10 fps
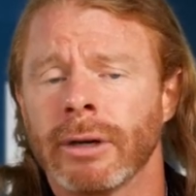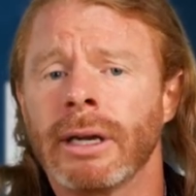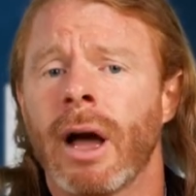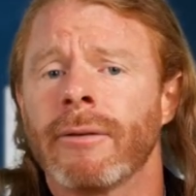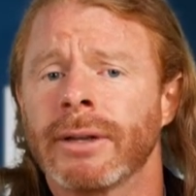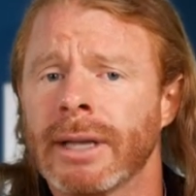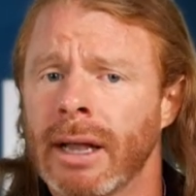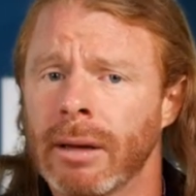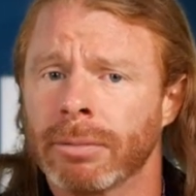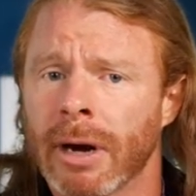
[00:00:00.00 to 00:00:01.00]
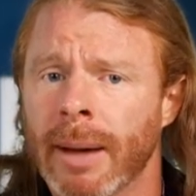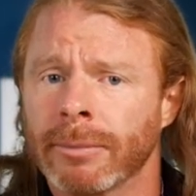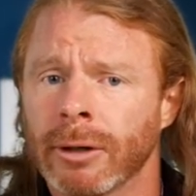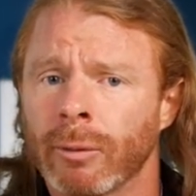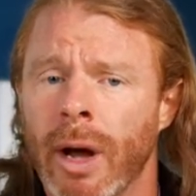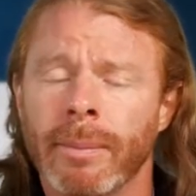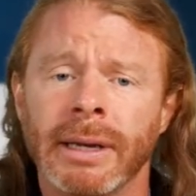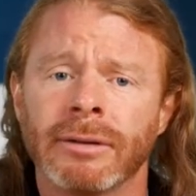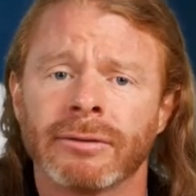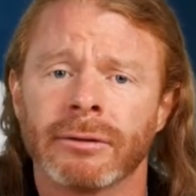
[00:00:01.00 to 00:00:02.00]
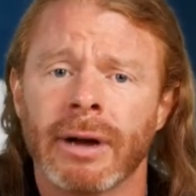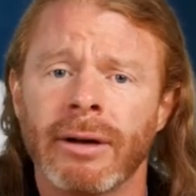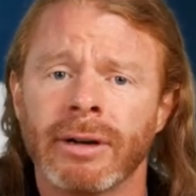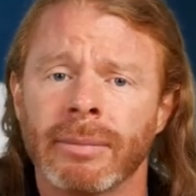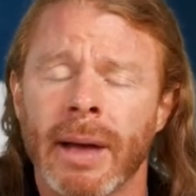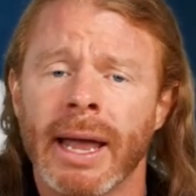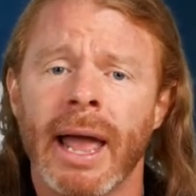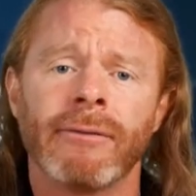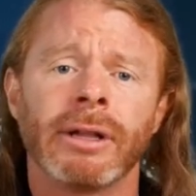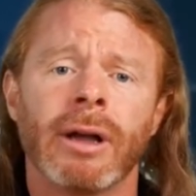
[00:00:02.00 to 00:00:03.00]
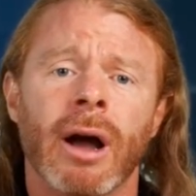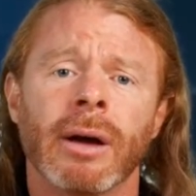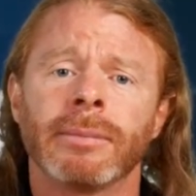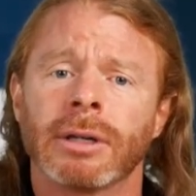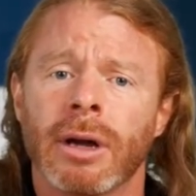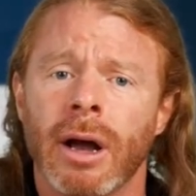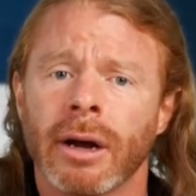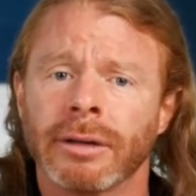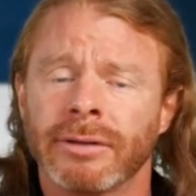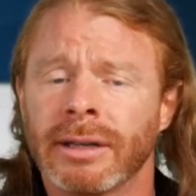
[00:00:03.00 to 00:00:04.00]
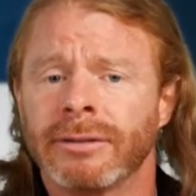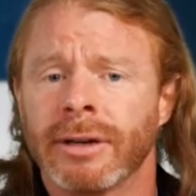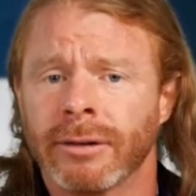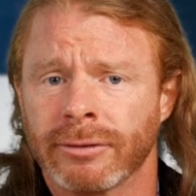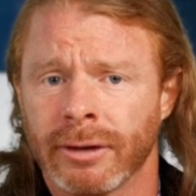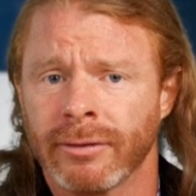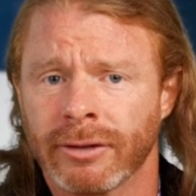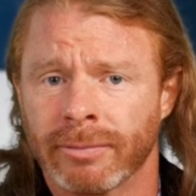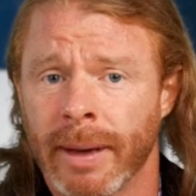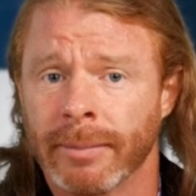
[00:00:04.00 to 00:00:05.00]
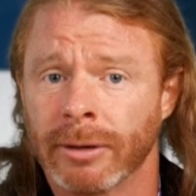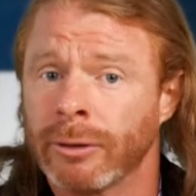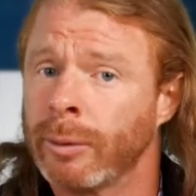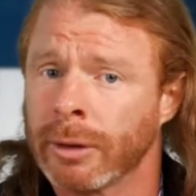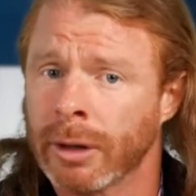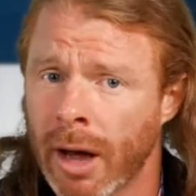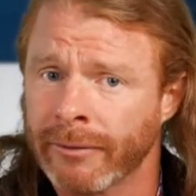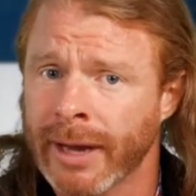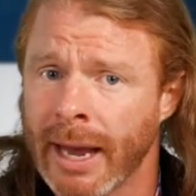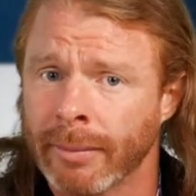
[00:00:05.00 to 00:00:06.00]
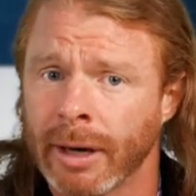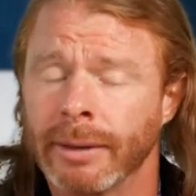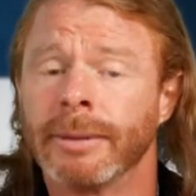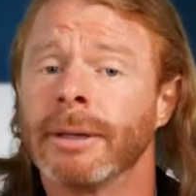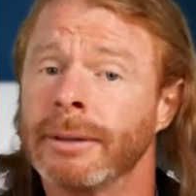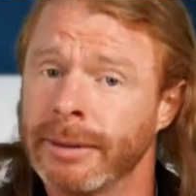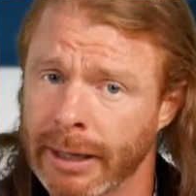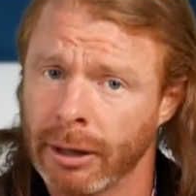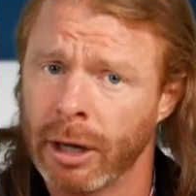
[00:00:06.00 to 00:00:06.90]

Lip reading: read off a teleprompter while being surrounded by heavily armed guards and Secret Service members who were off camera. Take a